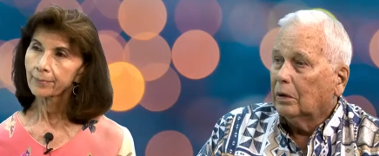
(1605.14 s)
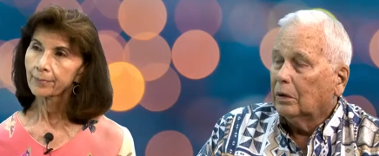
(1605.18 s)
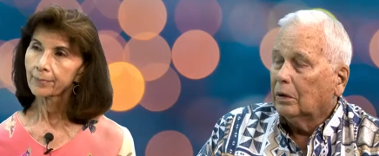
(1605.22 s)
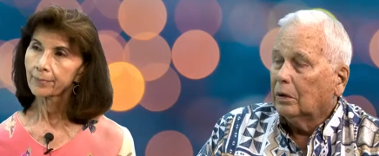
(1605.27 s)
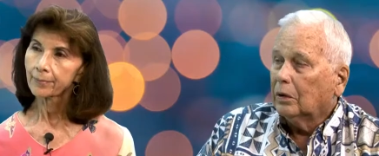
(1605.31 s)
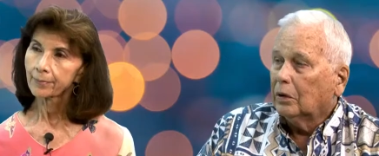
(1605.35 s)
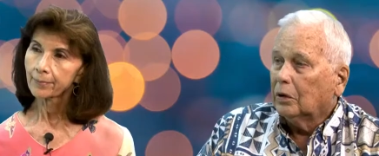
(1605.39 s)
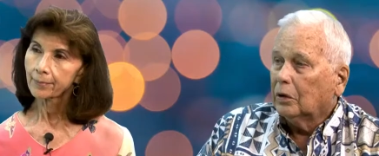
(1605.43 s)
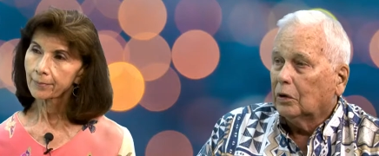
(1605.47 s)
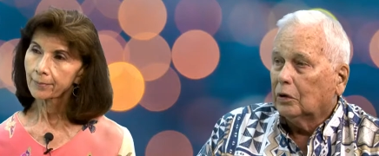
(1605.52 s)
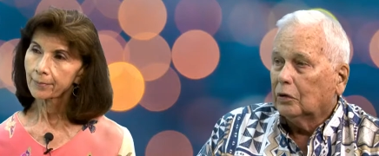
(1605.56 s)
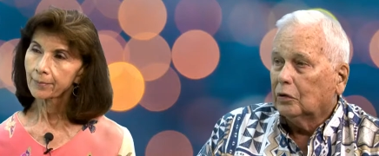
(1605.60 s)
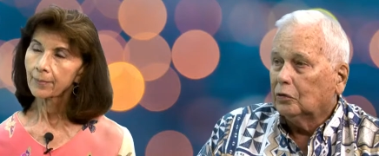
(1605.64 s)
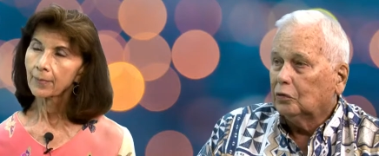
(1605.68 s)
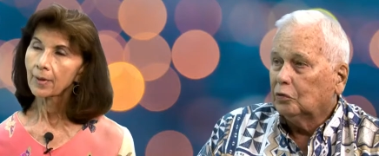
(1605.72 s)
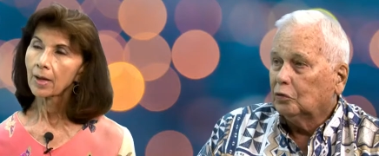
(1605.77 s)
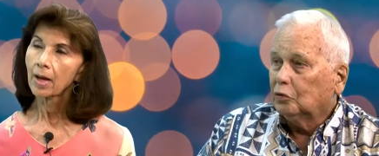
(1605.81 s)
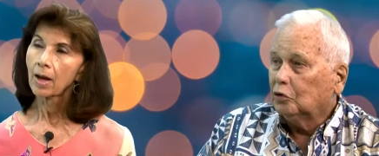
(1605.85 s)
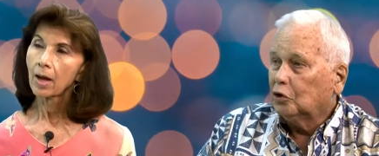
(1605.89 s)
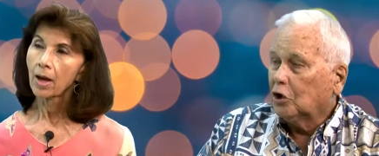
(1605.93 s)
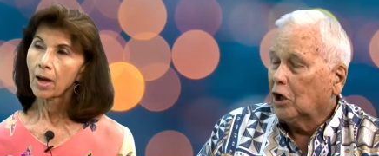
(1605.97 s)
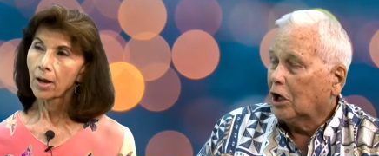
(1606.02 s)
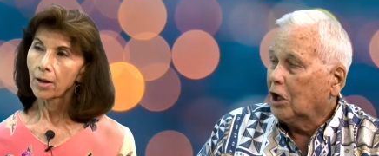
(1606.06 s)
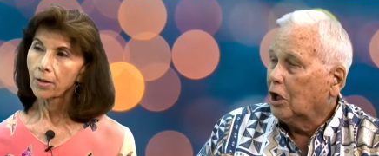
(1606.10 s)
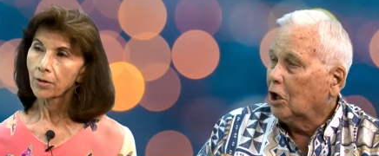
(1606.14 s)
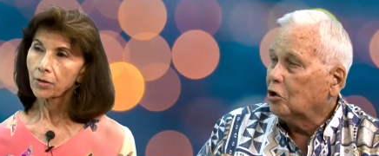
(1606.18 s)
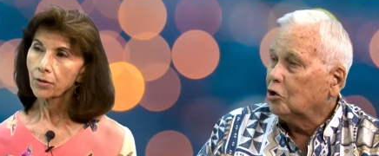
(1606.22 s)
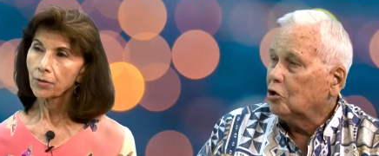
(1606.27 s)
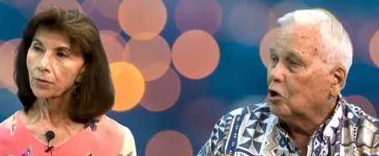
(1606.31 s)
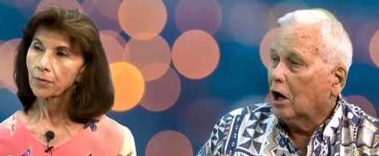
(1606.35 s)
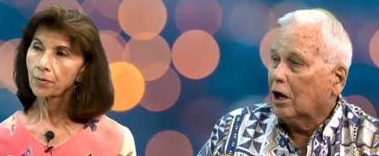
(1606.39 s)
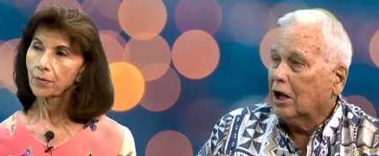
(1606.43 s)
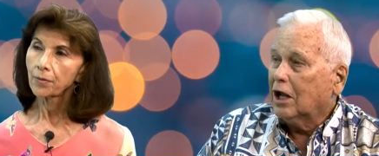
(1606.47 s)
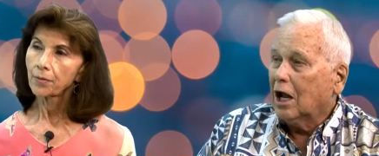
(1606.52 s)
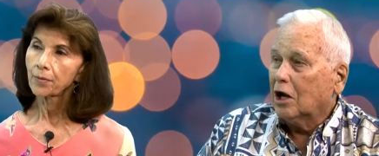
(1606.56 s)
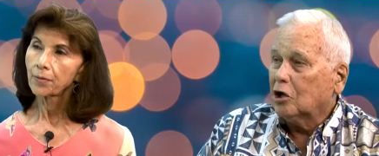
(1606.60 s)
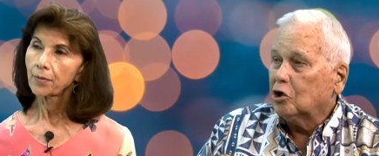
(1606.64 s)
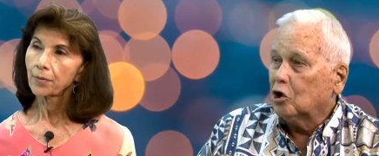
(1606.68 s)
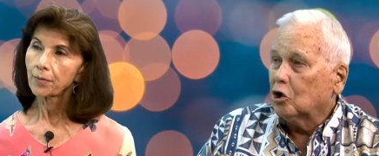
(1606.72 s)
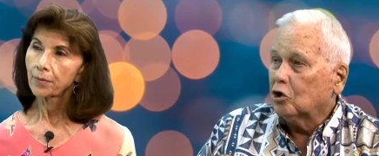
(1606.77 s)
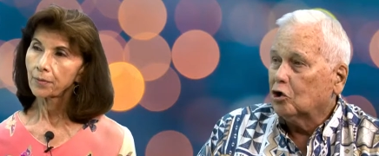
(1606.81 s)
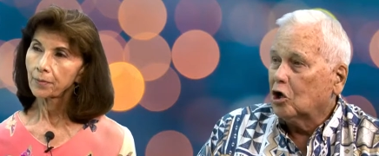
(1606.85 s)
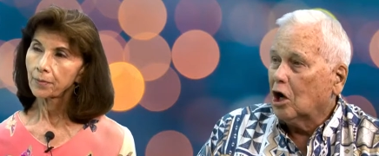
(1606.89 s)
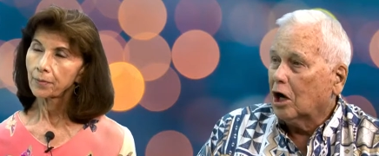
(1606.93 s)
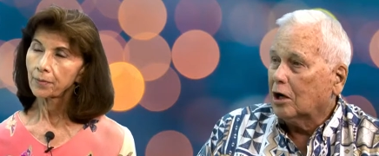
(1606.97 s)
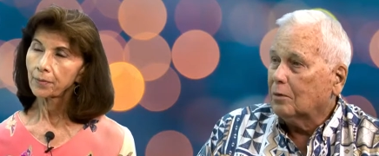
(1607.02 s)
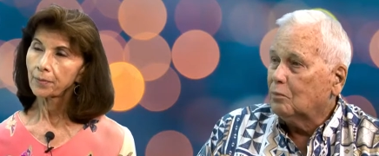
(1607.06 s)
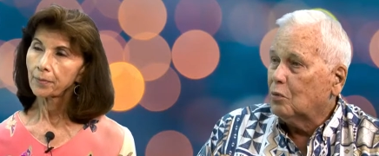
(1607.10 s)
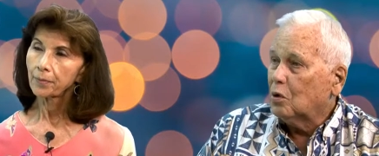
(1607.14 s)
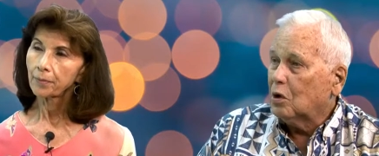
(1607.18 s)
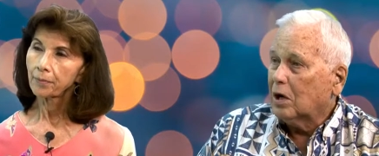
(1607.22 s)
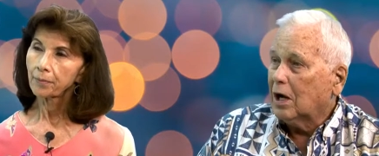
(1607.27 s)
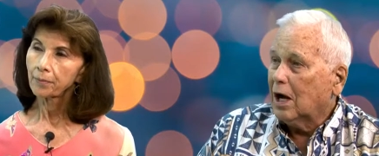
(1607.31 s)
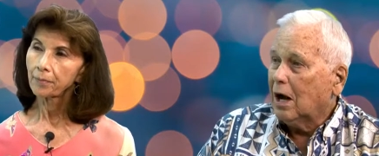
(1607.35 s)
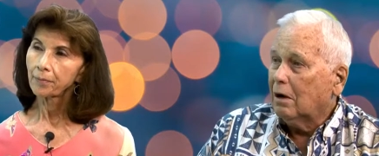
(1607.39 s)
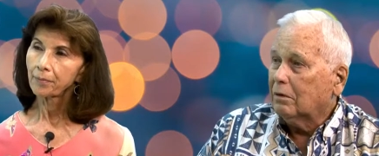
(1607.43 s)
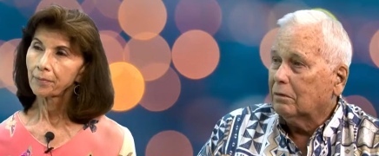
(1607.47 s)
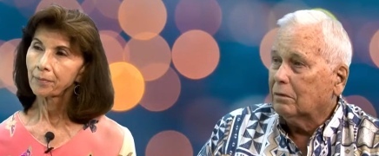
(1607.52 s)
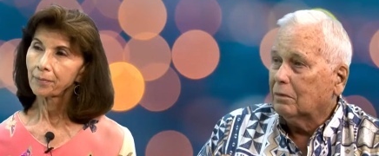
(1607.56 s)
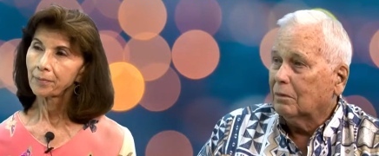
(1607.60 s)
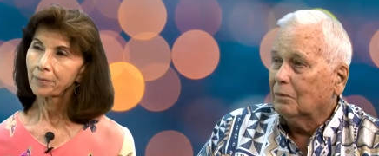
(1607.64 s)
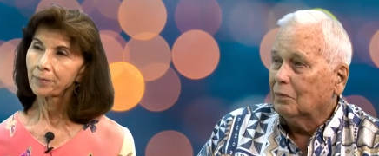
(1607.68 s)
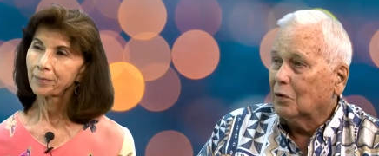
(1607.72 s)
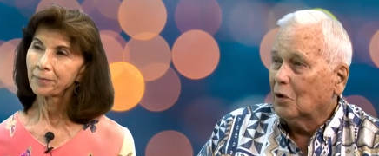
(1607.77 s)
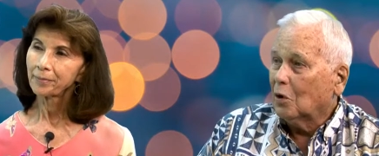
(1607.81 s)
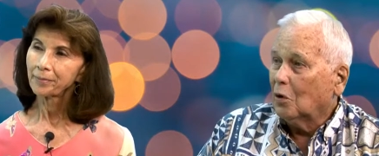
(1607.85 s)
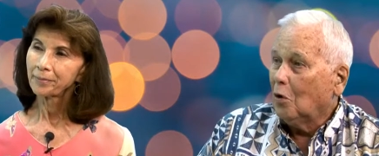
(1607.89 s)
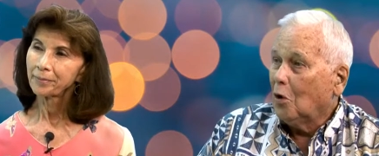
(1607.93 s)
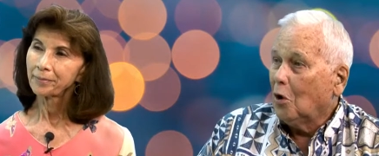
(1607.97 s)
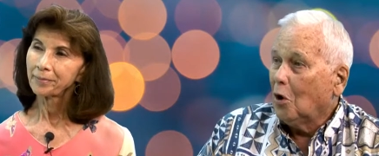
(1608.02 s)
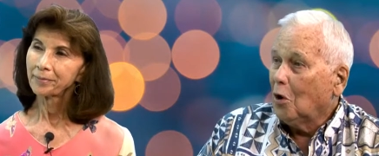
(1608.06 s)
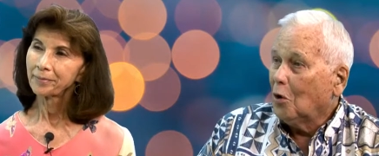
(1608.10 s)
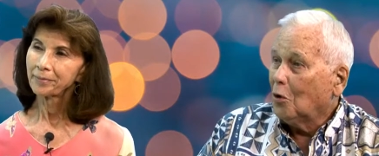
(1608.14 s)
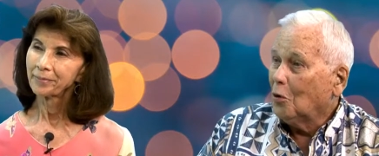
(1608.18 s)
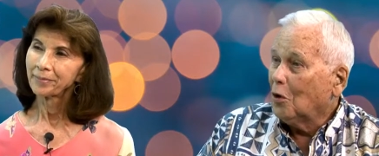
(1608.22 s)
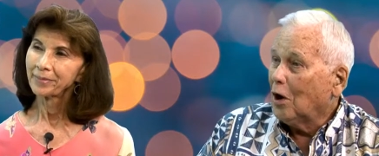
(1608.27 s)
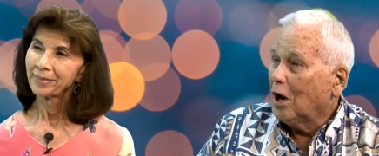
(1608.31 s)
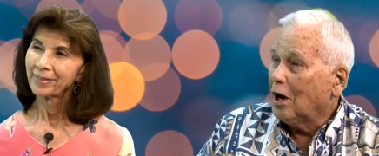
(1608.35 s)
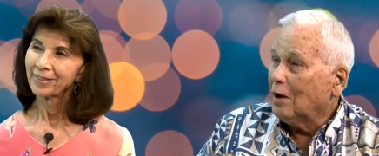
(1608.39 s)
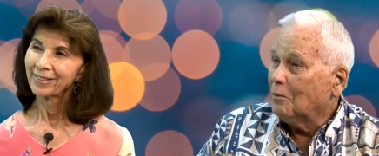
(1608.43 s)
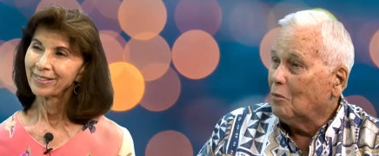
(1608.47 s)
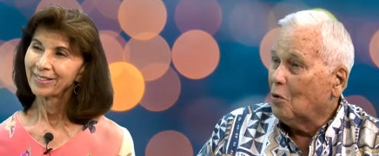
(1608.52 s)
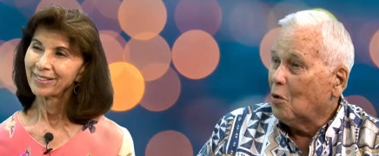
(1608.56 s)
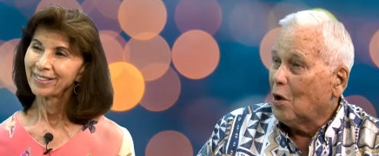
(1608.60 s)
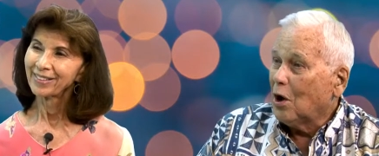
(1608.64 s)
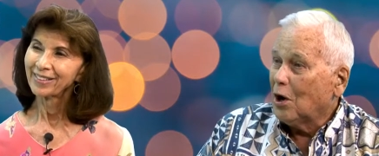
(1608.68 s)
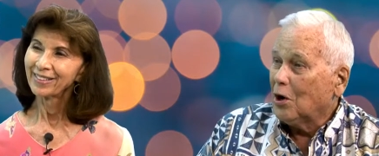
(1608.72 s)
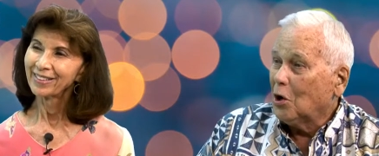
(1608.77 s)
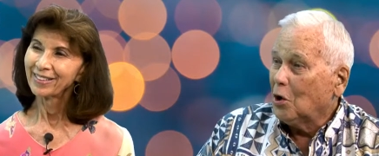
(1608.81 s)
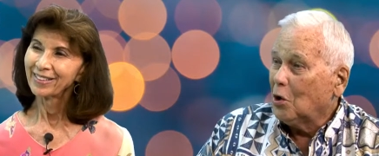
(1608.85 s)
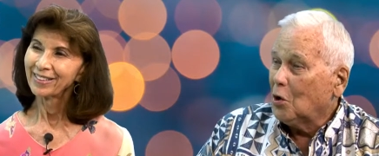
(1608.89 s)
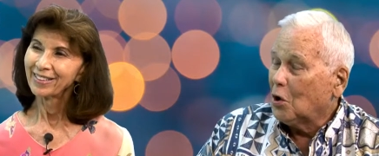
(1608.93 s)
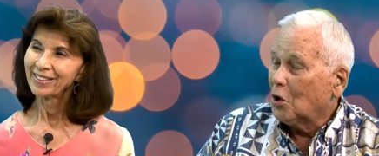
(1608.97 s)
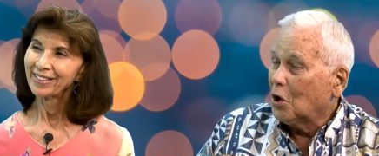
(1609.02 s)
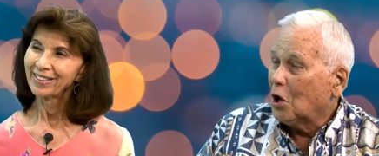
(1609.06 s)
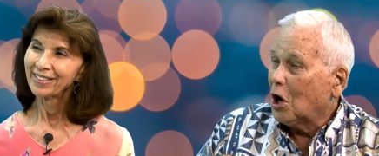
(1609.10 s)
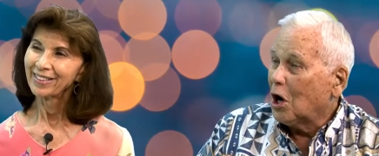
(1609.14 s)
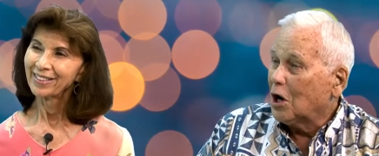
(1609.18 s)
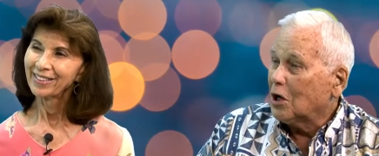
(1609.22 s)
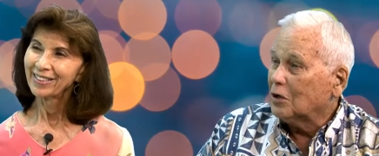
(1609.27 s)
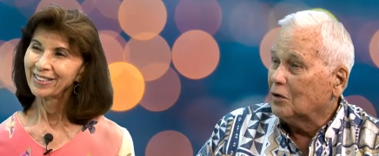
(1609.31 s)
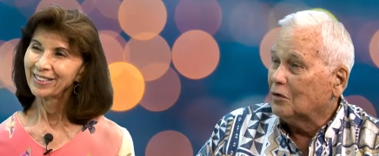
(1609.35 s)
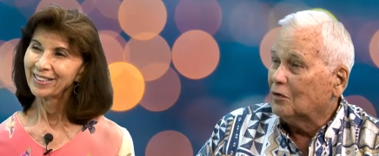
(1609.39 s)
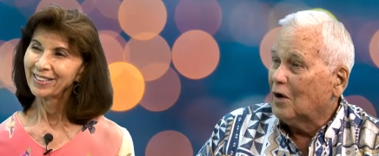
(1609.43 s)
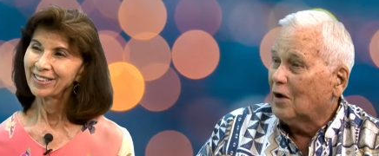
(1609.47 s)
Speaker 1: I do? Check your, check, get your checkbook out. Write Moanalua Gardens